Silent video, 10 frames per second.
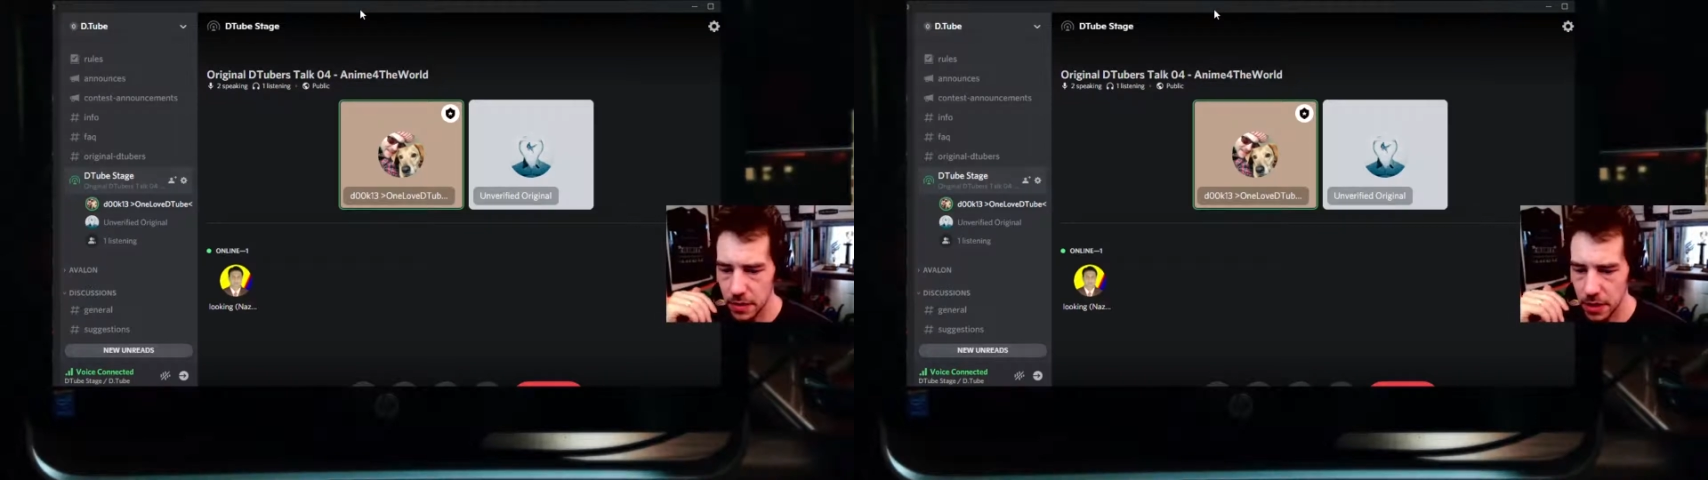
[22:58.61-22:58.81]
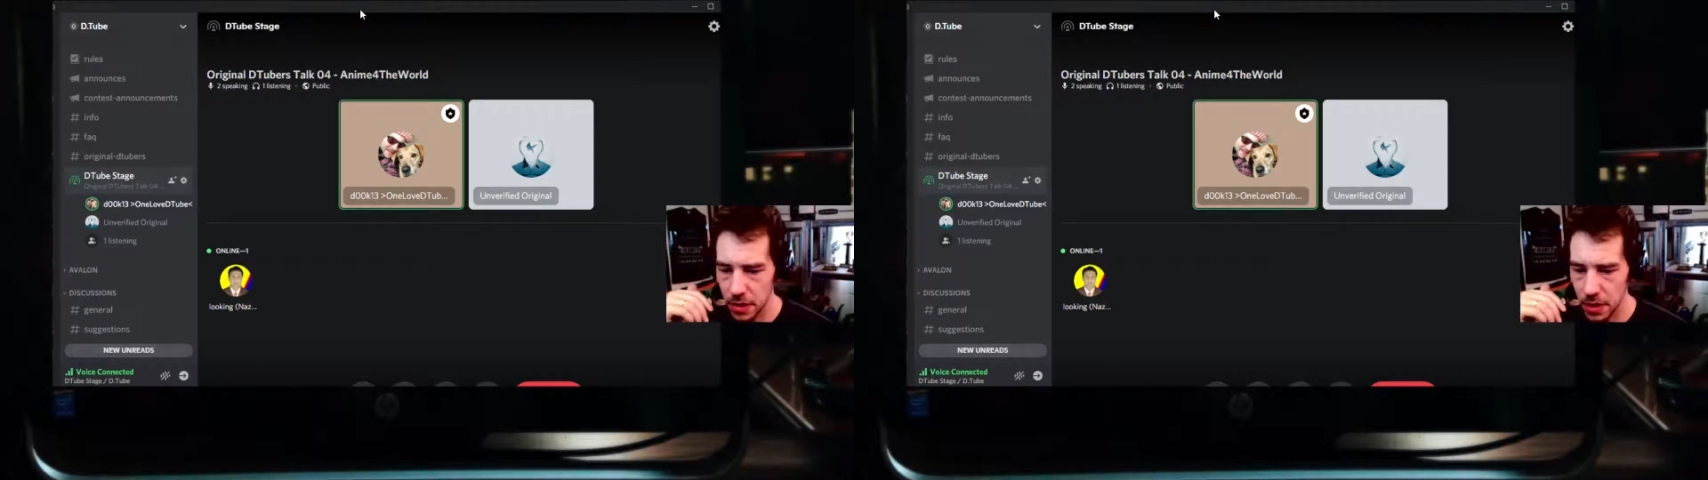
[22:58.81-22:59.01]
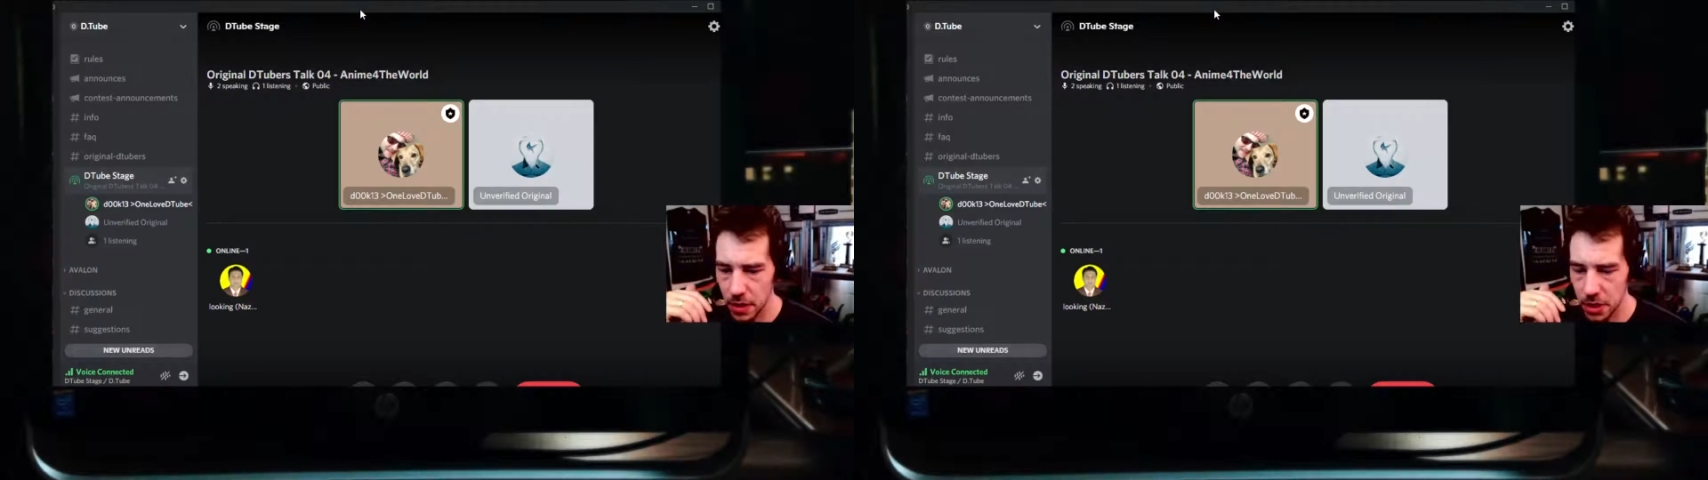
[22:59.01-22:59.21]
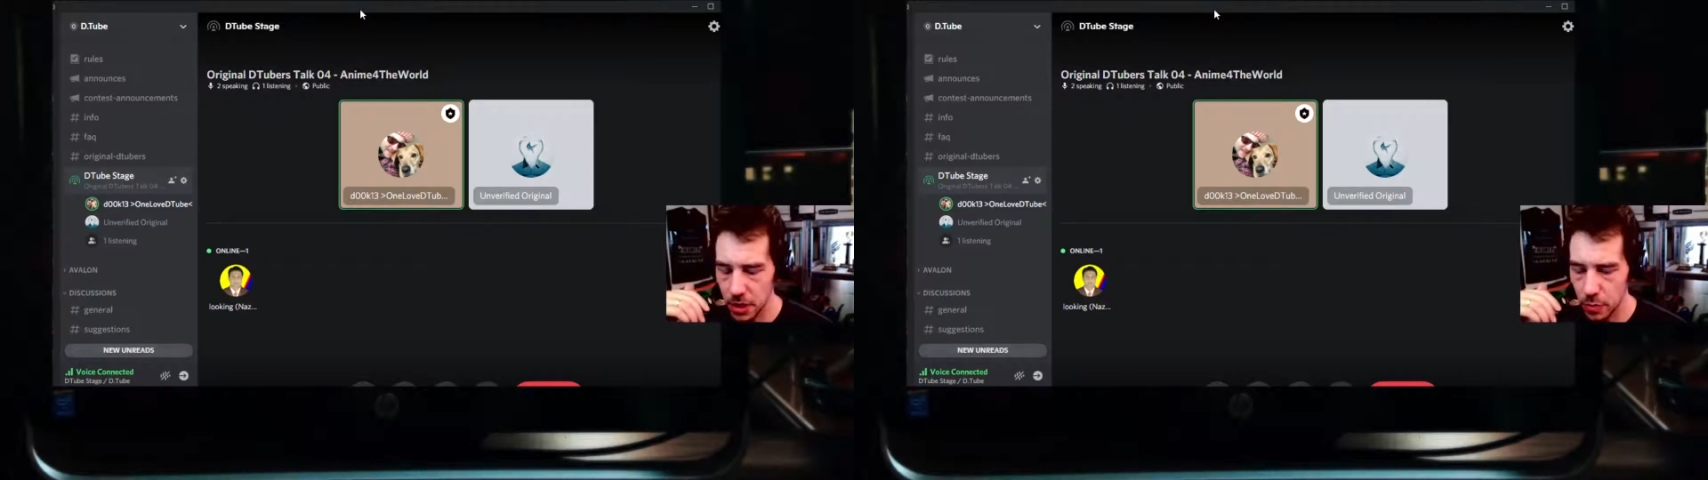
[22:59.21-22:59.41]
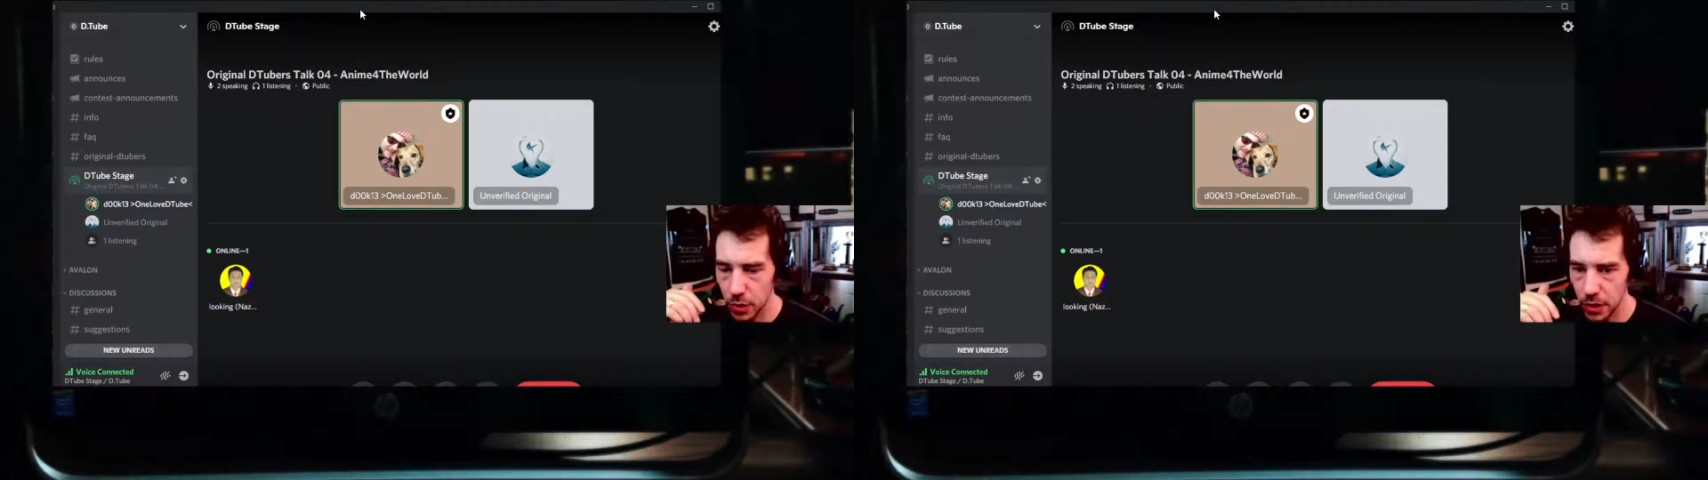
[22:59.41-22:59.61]
that it takes to
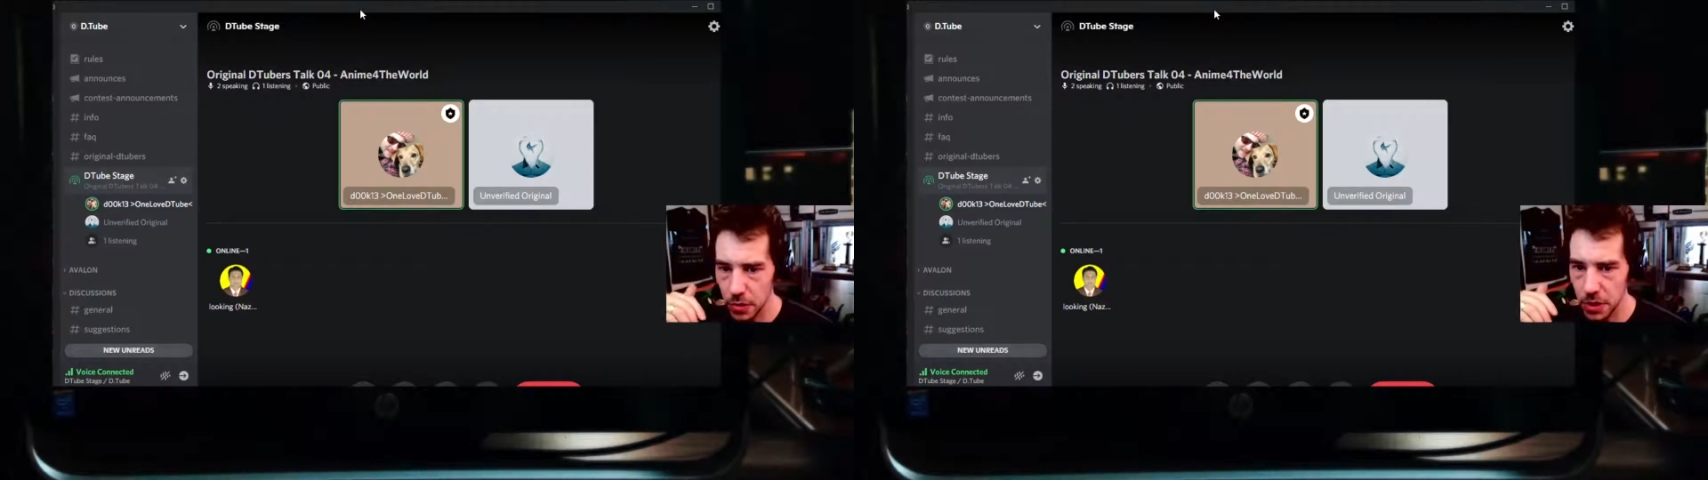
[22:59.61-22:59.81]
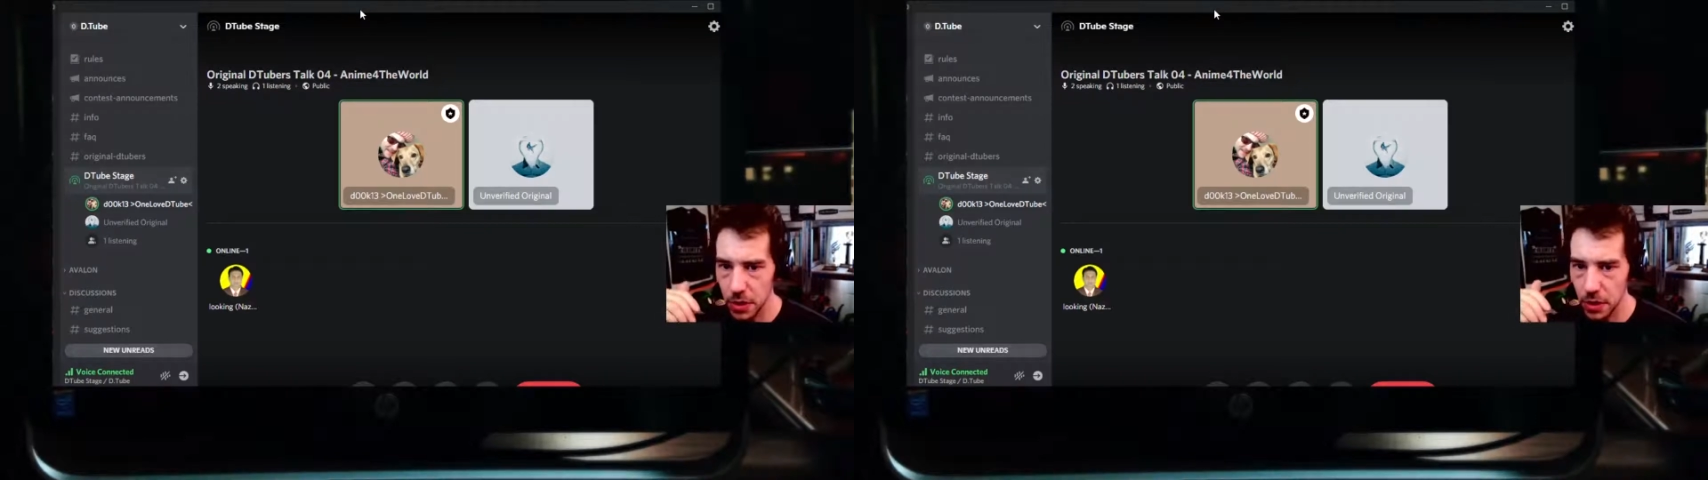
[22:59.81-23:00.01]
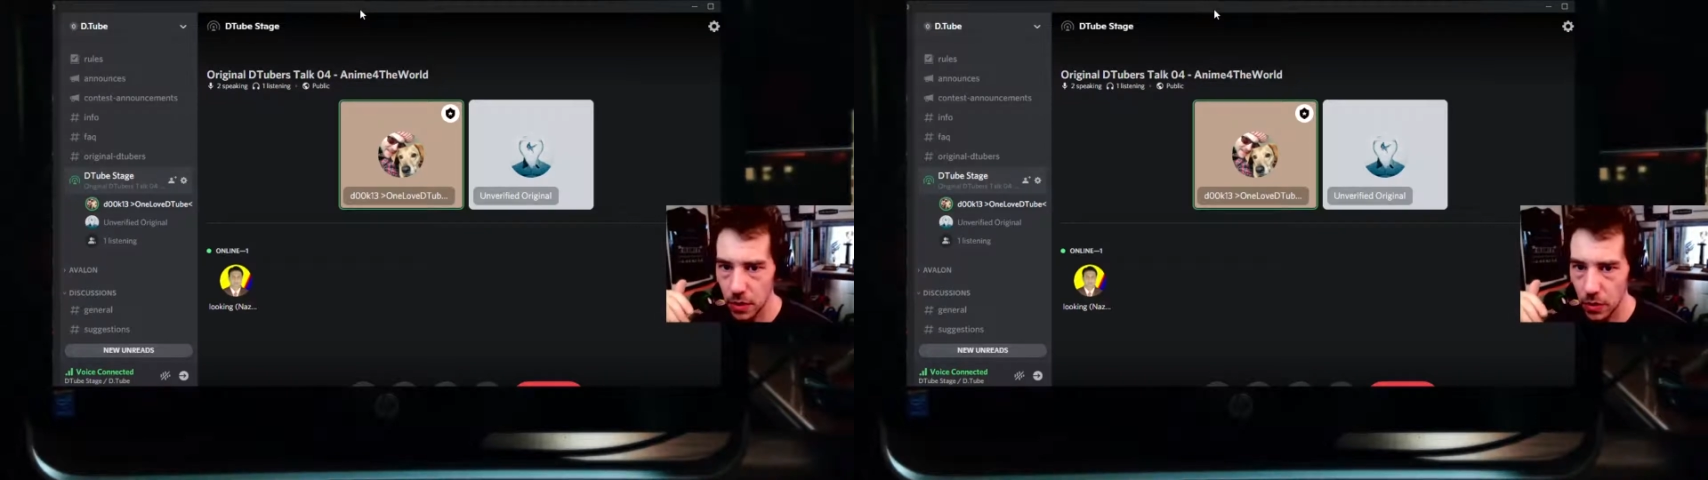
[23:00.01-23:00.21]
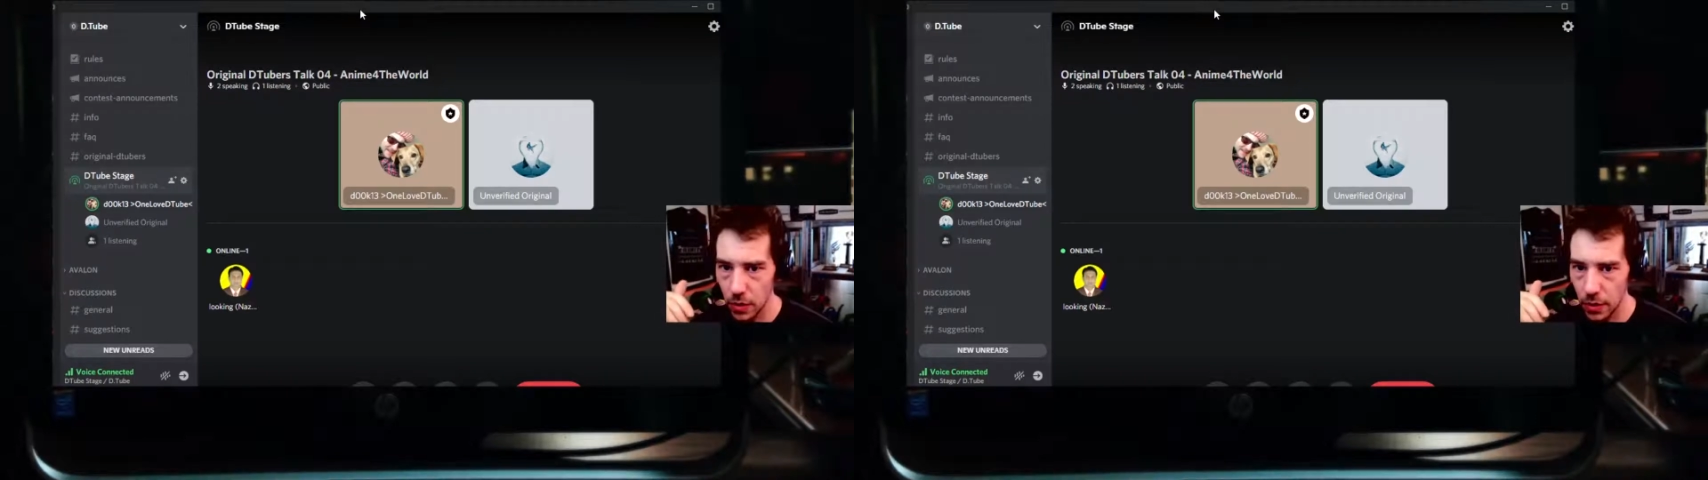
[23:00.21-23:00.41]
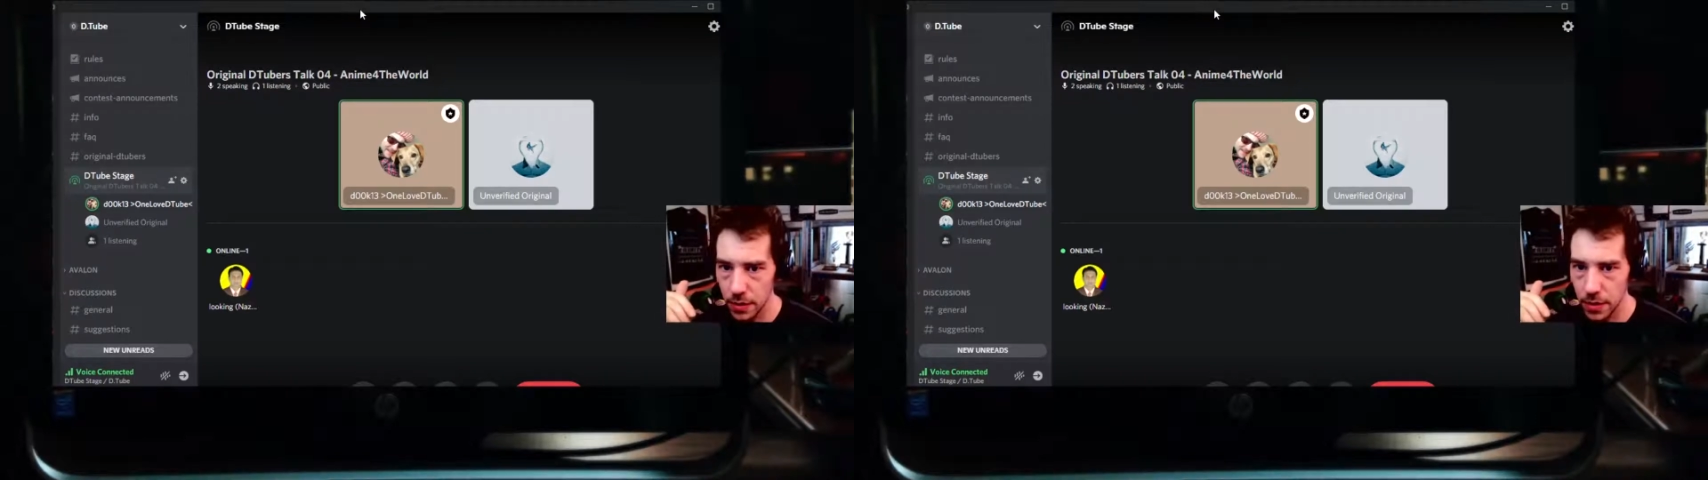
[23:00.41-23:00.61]
produce the
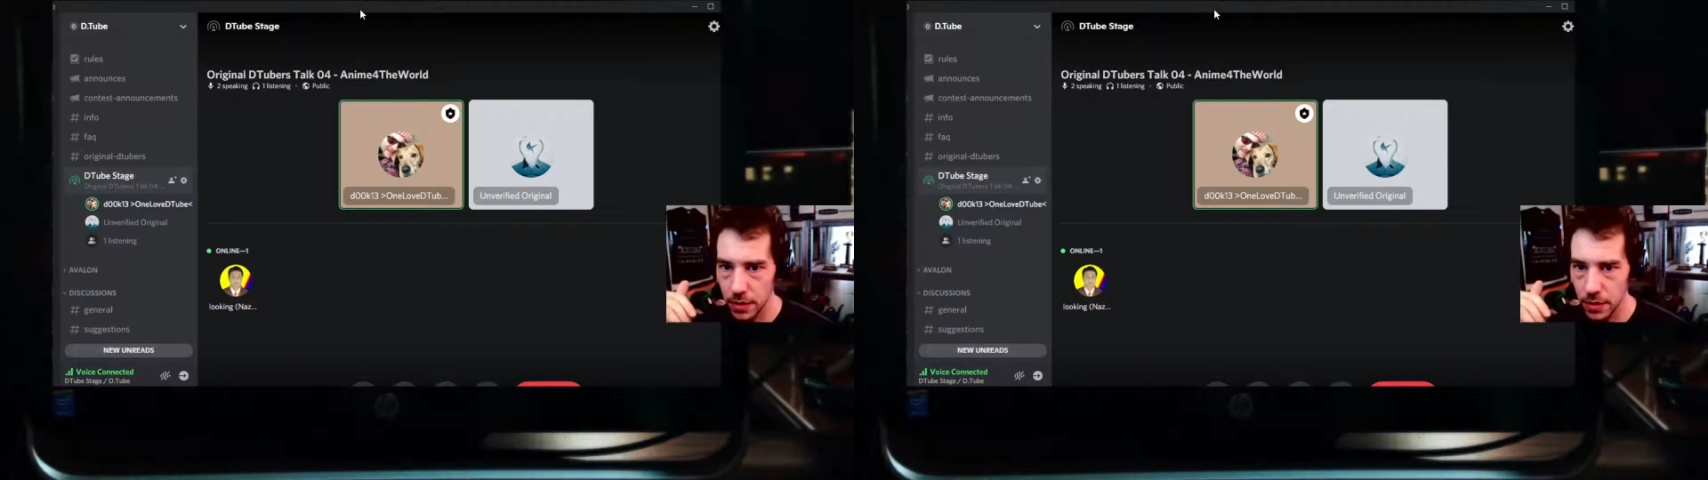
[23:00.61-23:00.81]
gold,